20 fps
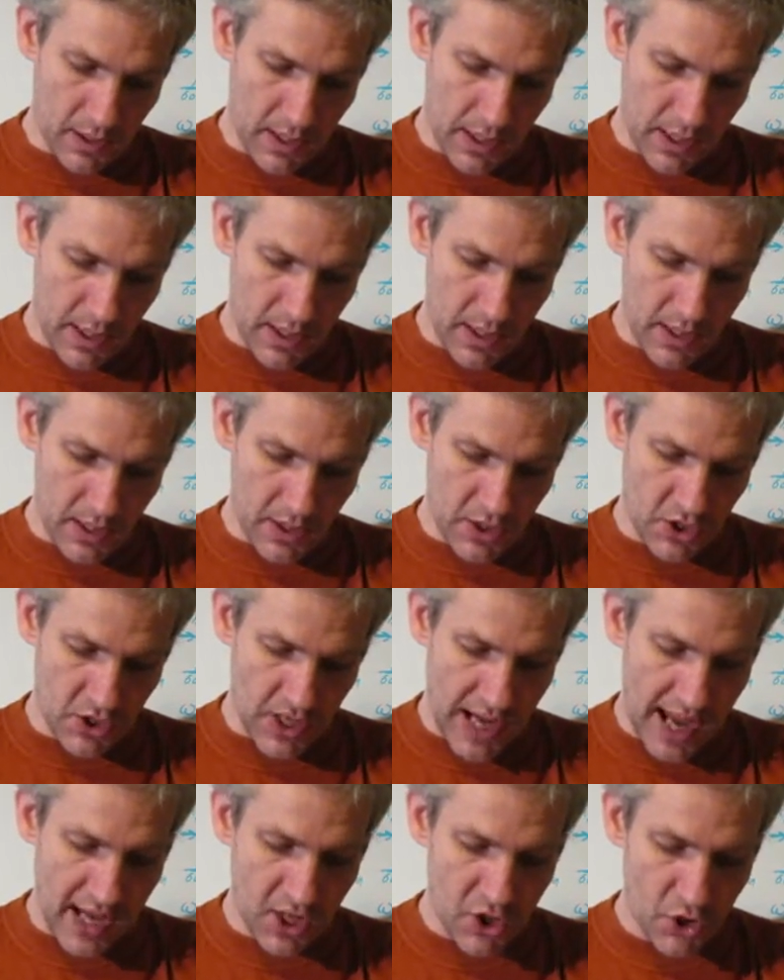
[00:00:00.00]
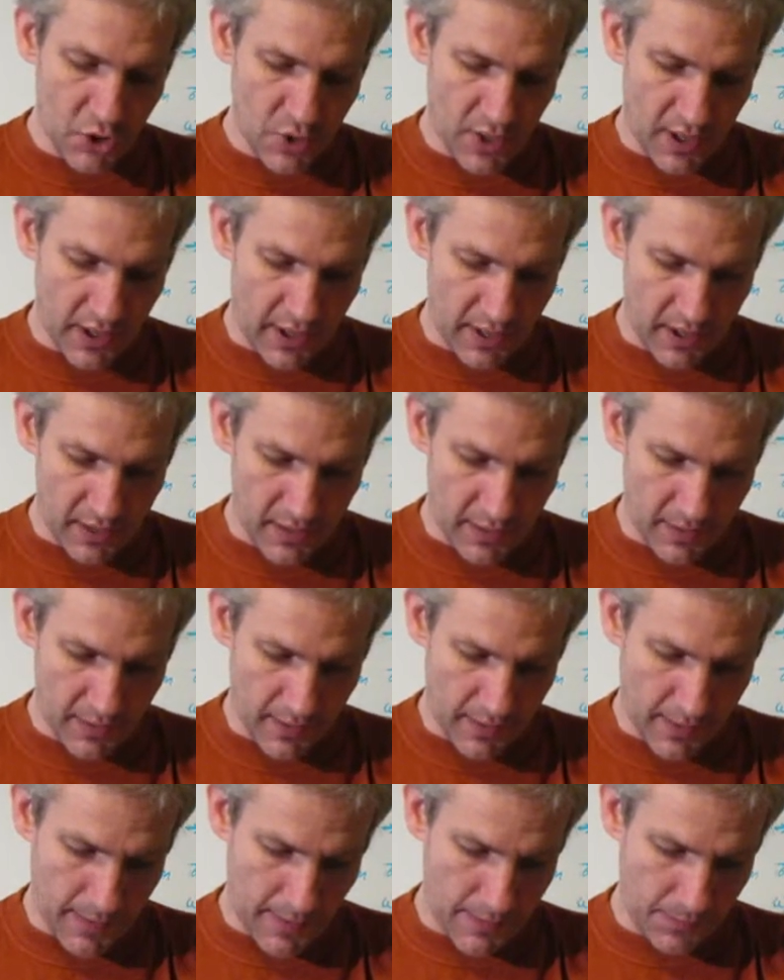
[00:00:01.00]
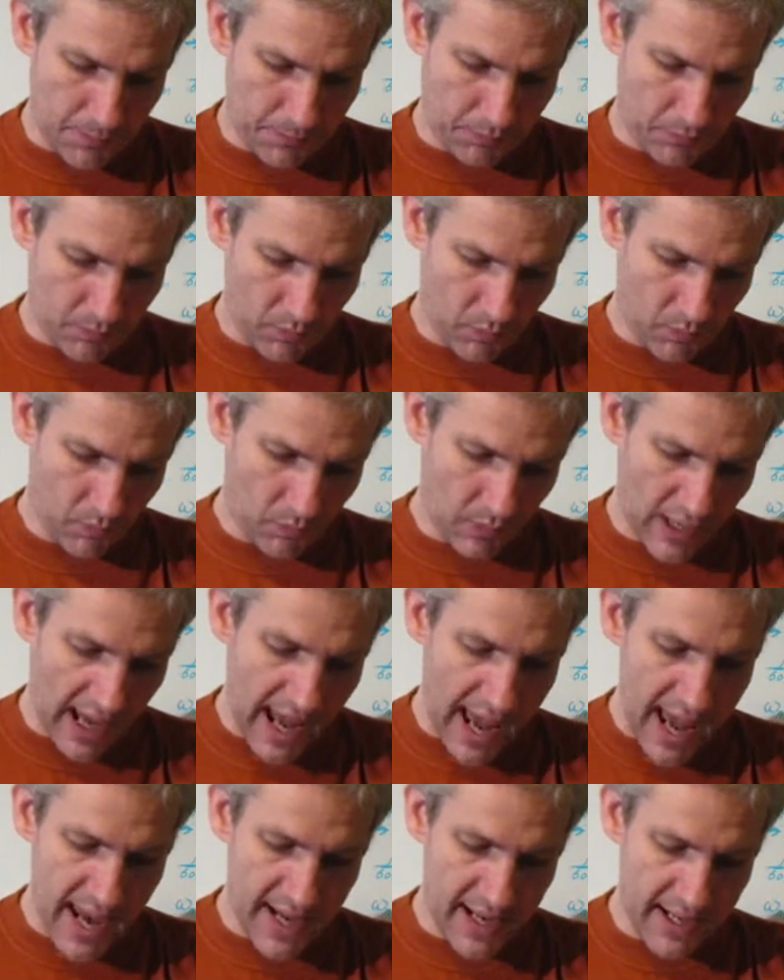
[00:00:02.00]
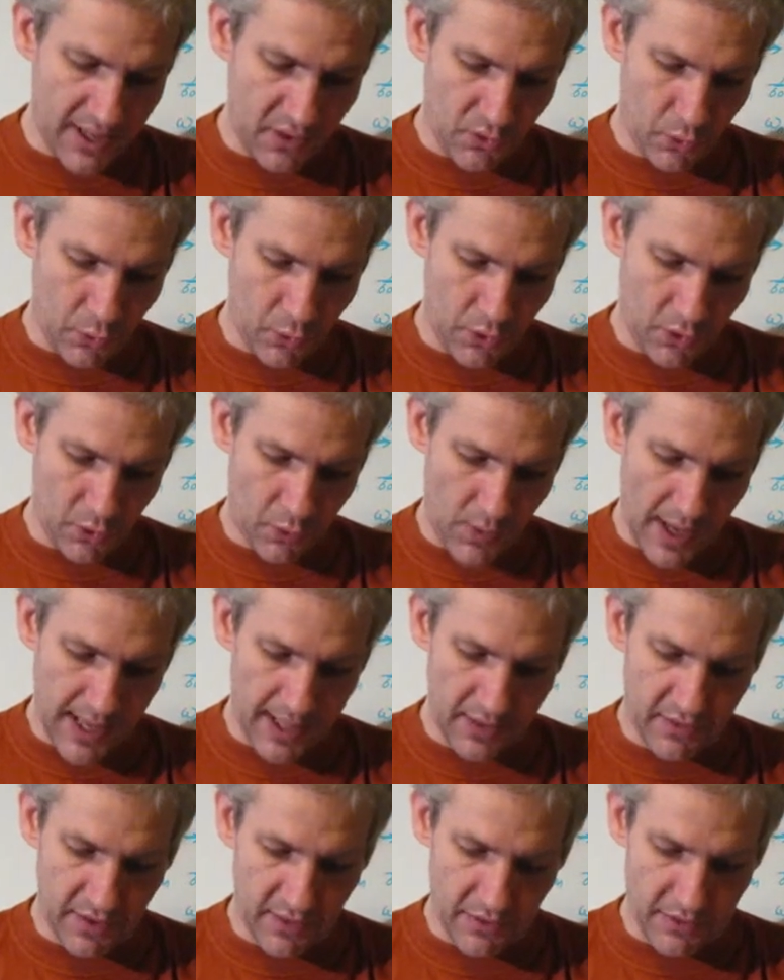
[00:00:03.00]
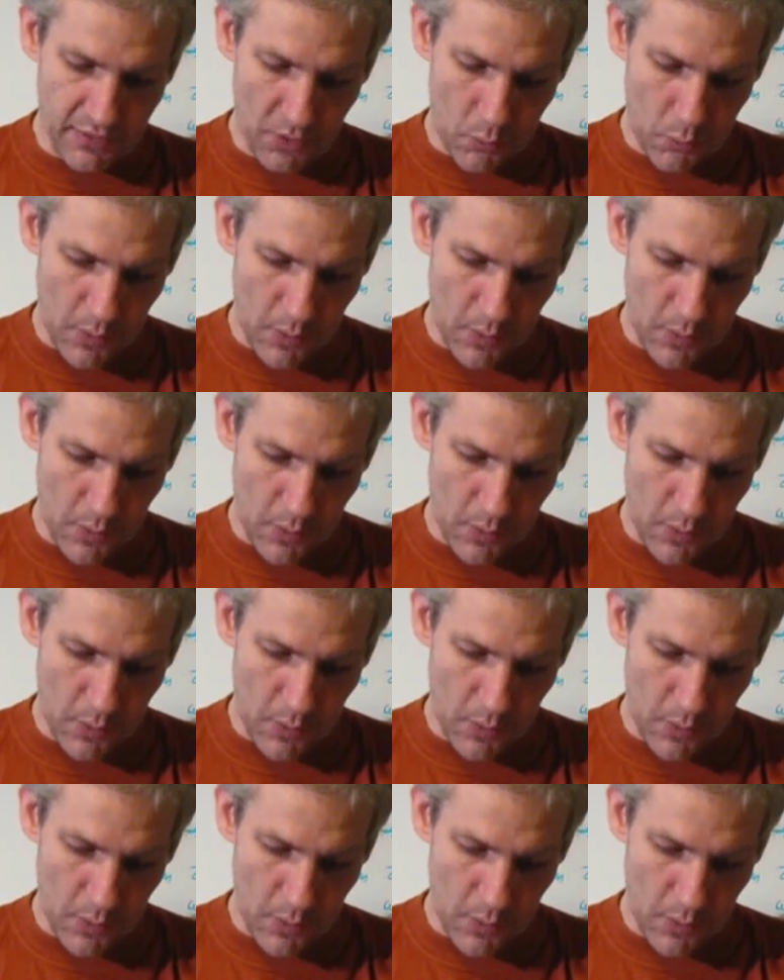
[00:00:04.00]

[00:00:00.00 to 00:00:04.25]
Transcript: is extra adding to the relative